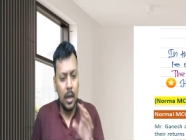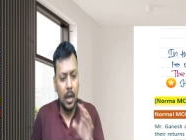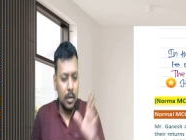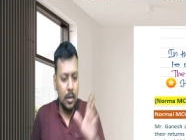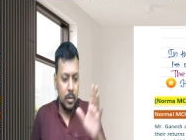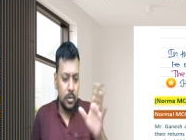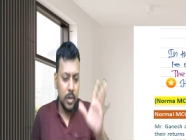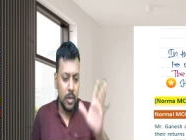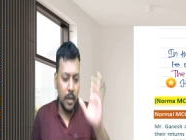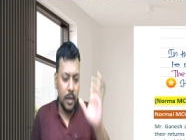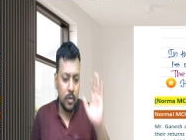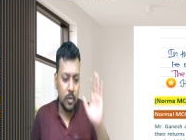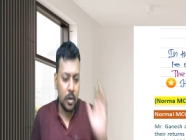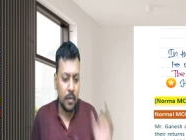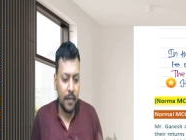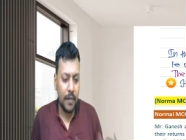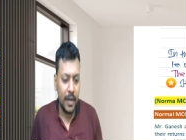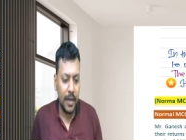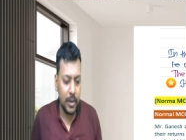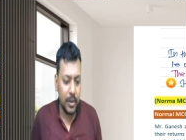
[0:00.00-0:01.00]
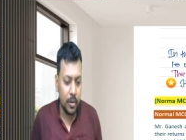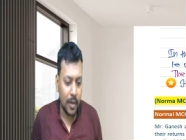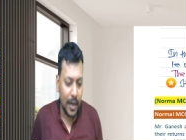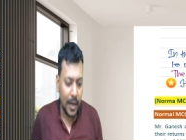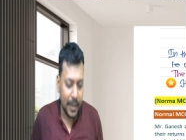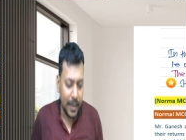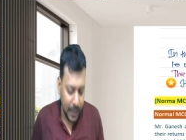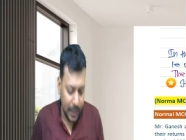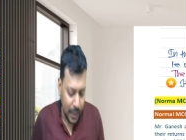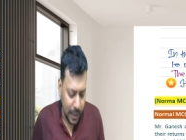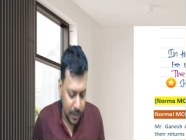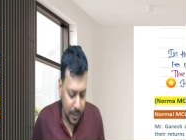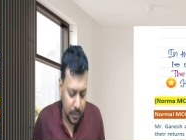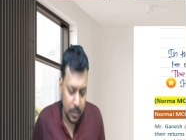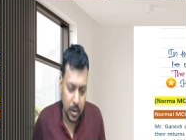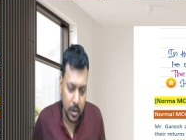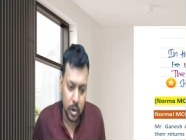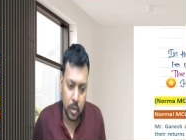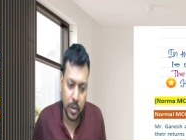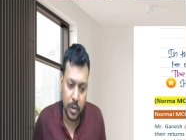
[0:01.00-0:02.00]
You have not filed your
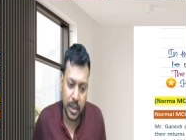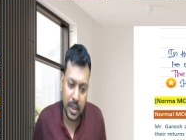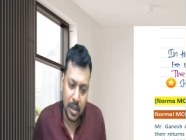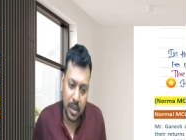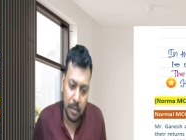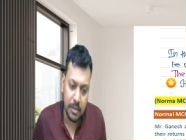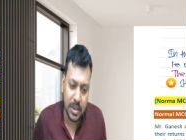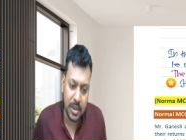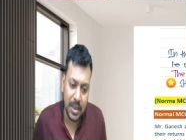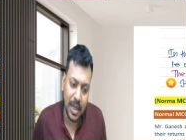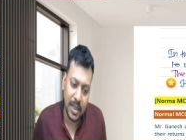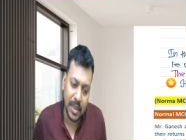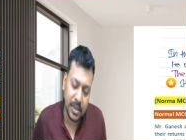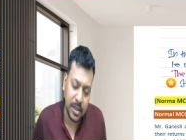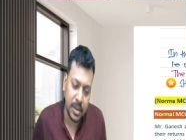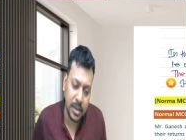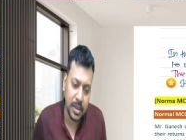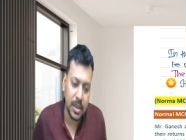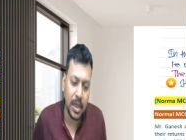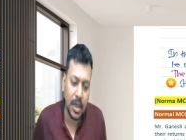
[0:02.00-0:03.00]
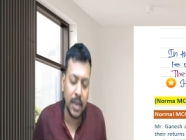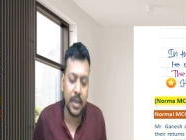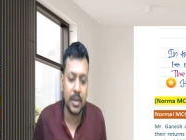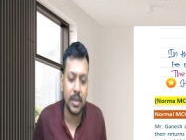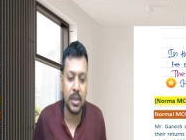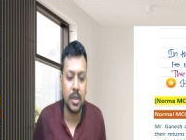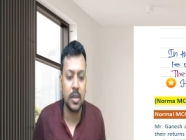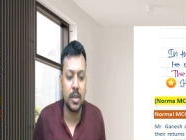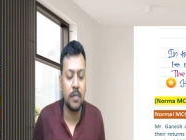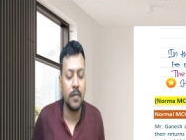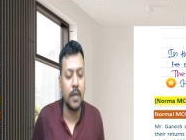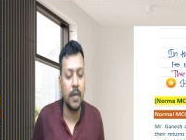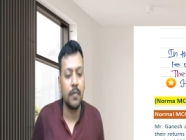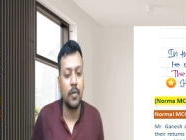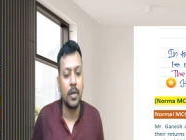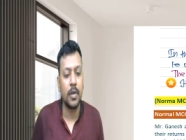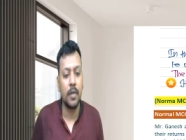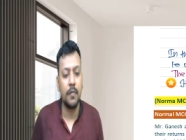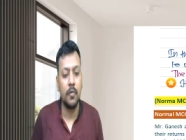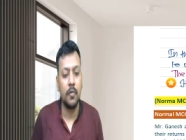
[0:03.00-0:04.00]
ITR, your income is assessed under section
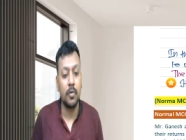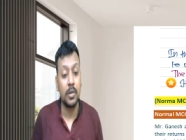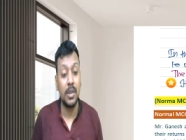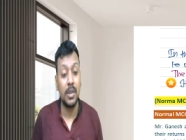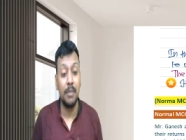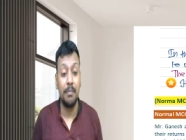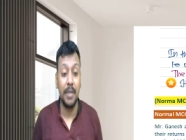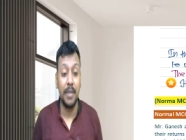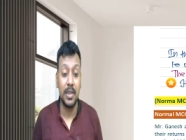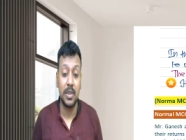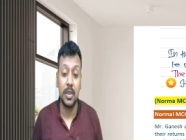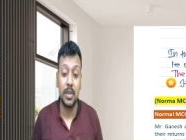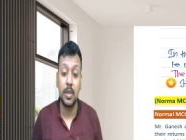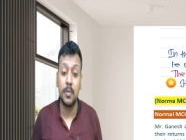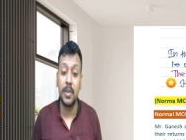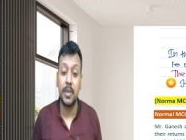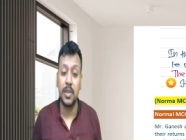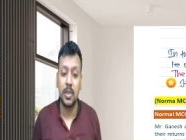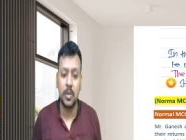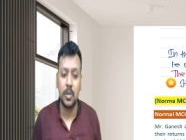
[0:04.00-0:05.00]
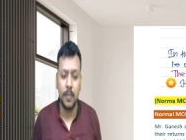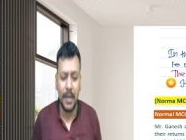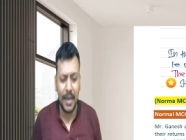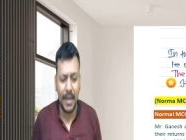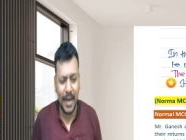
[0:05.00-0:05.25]
144, the best judgment assessment,